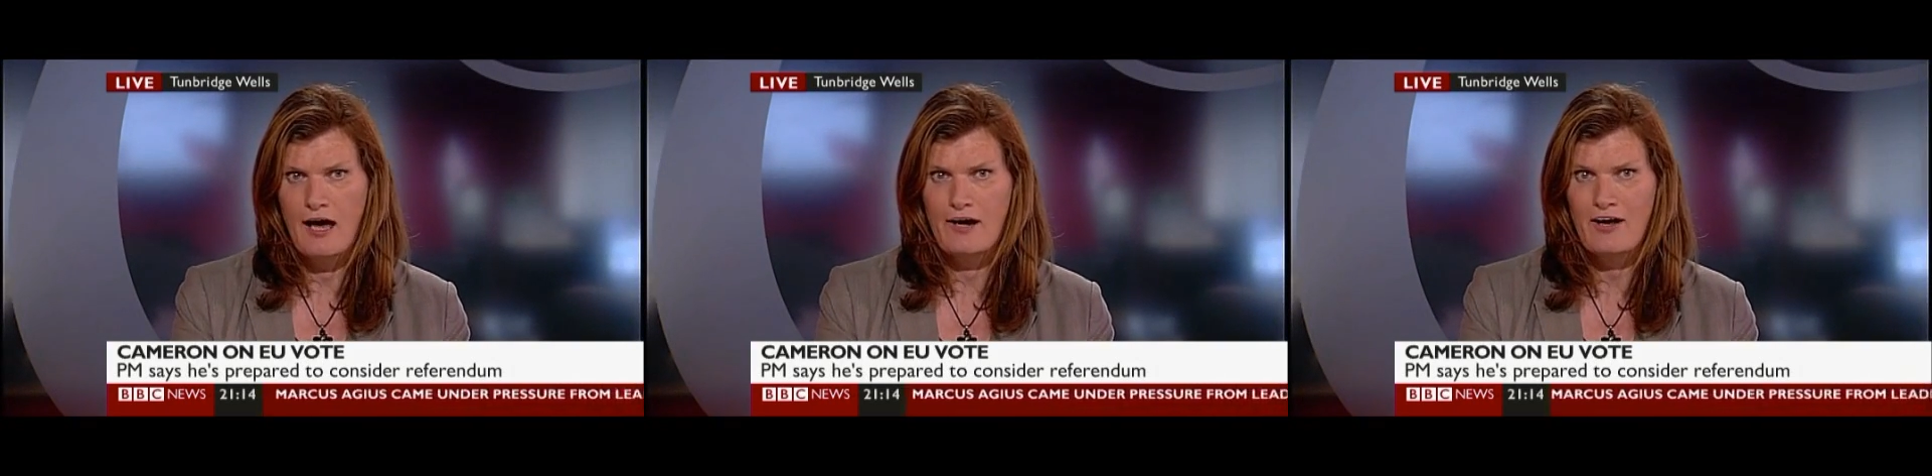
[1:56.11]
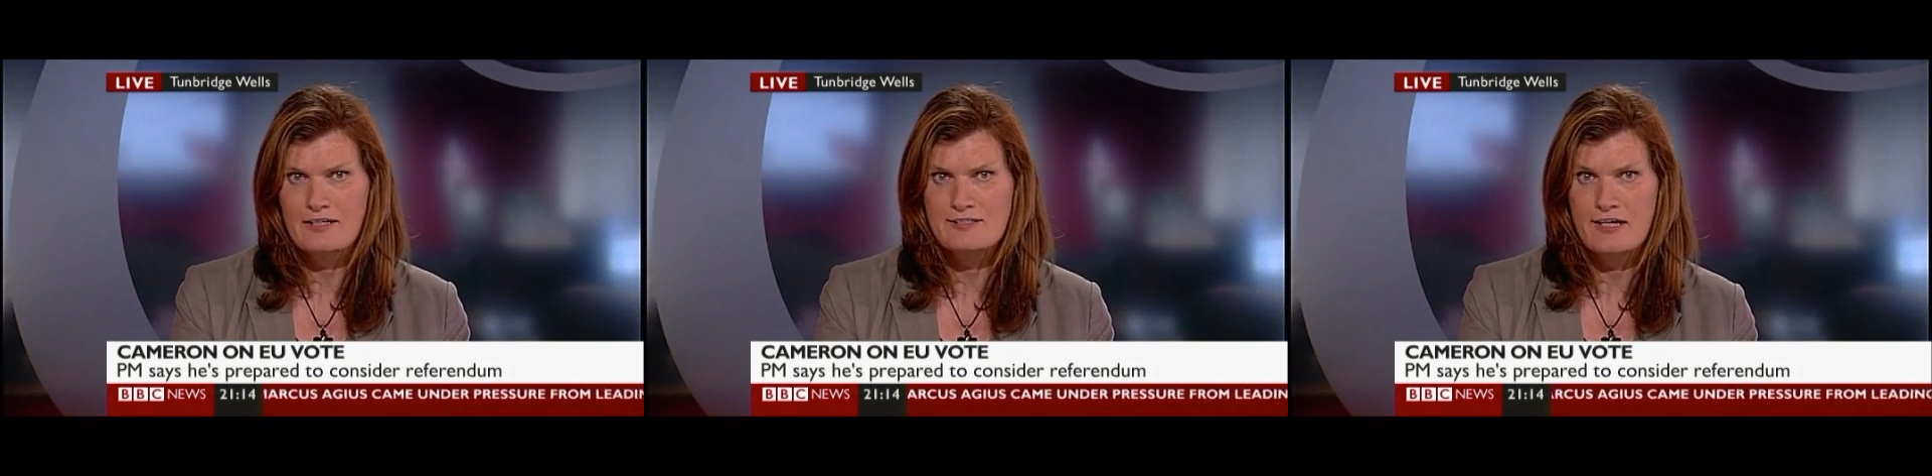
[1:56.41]
and
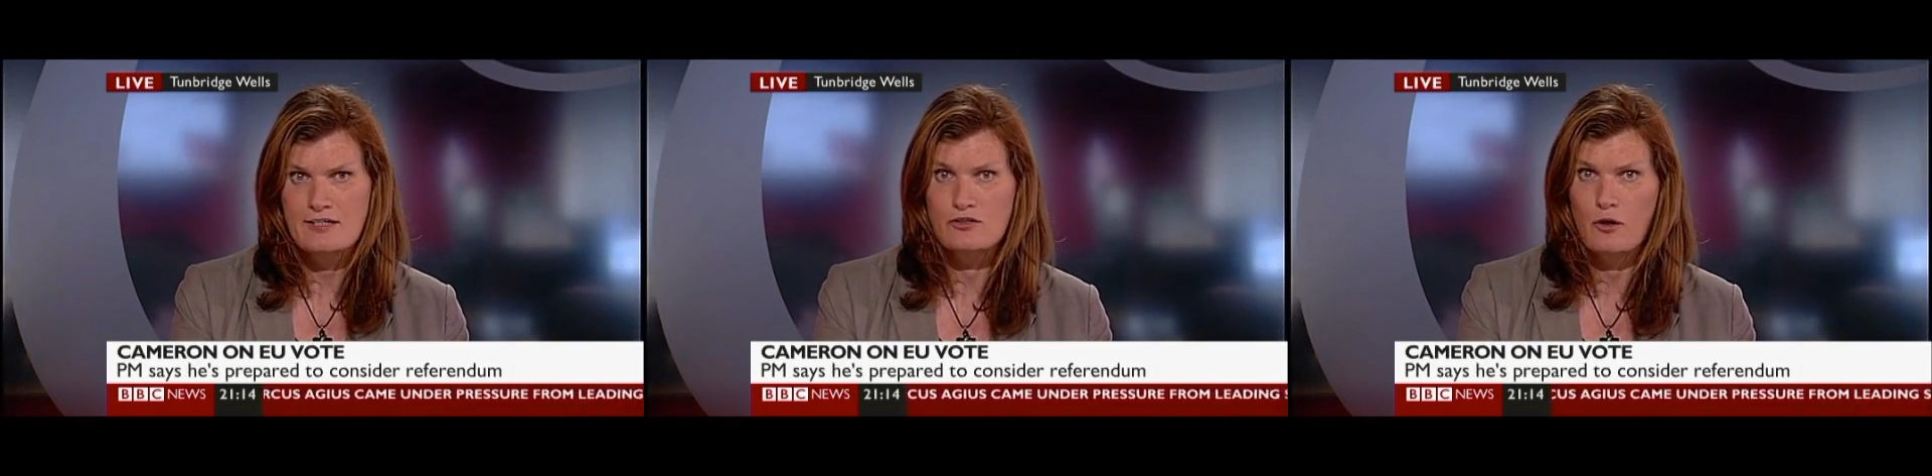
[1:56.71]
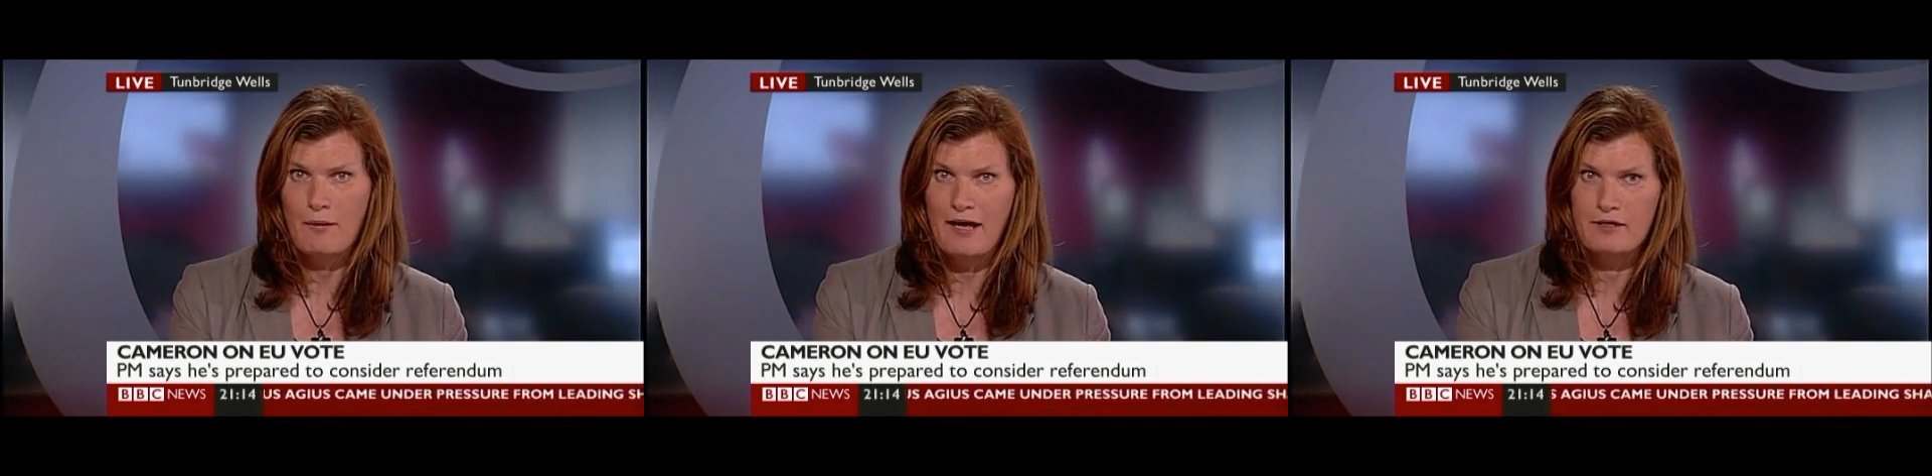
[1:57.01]
I can see us
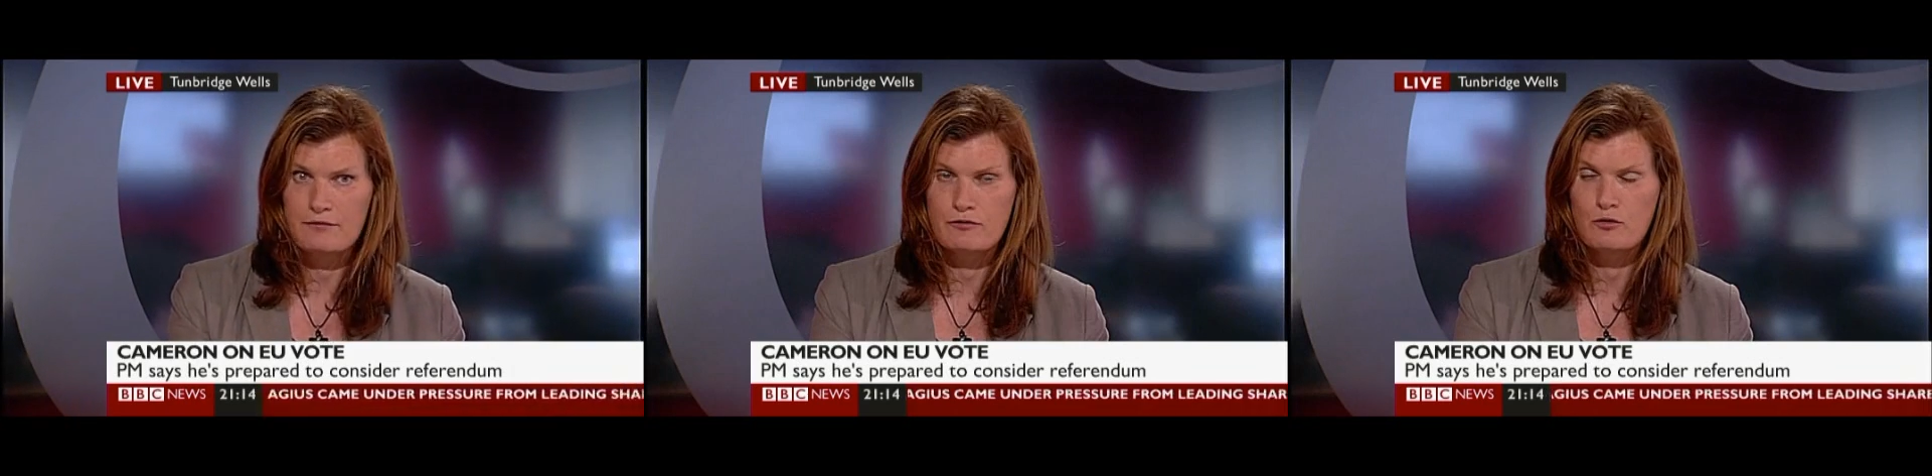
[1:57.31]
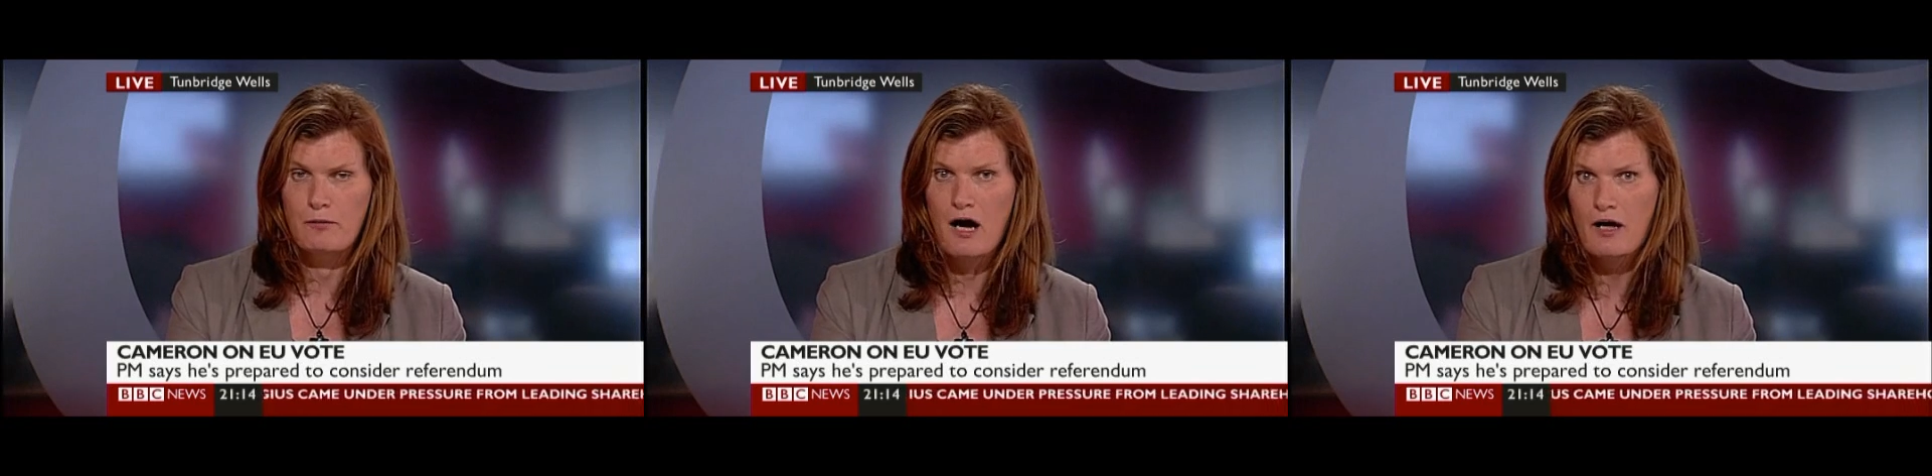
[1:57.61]
not playing a
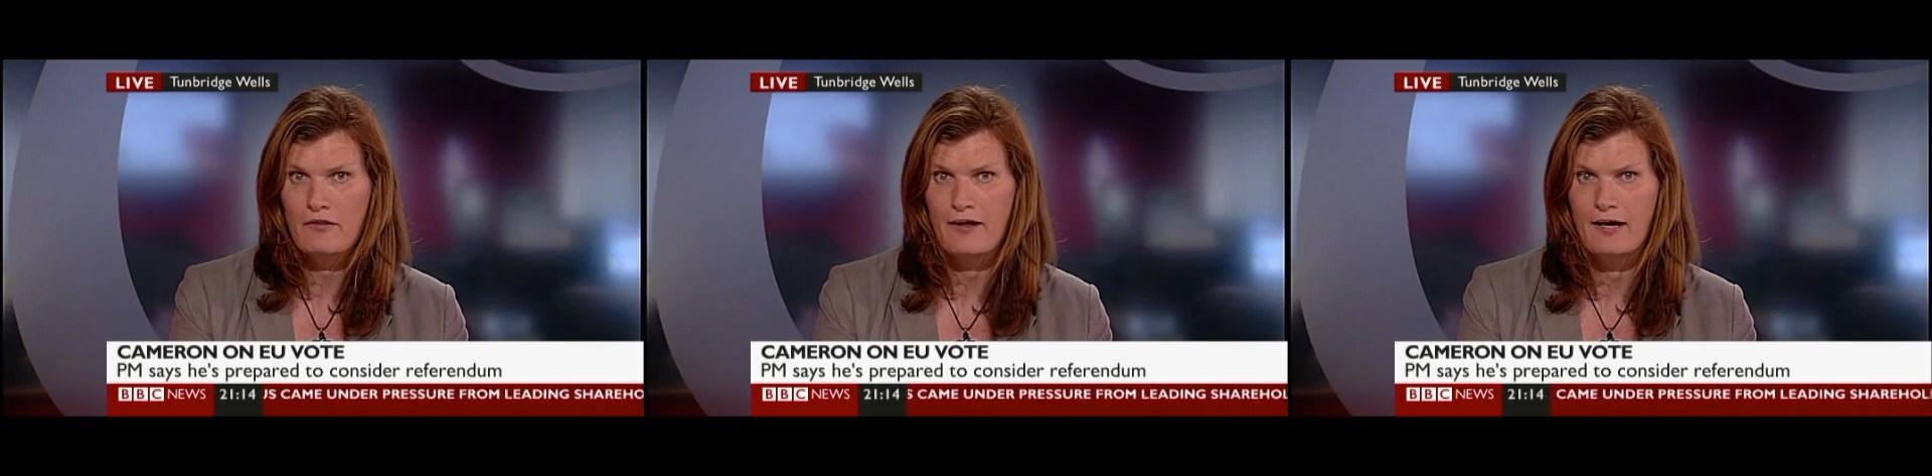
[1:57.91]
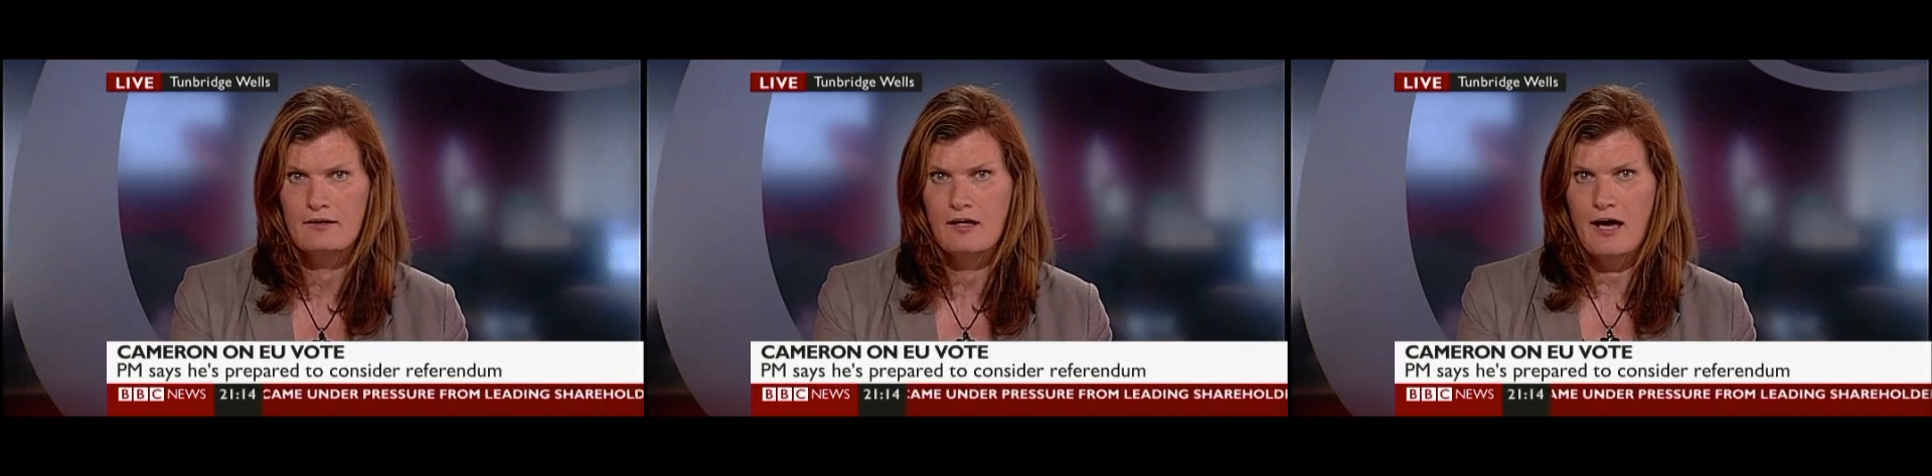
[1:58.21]
full part there.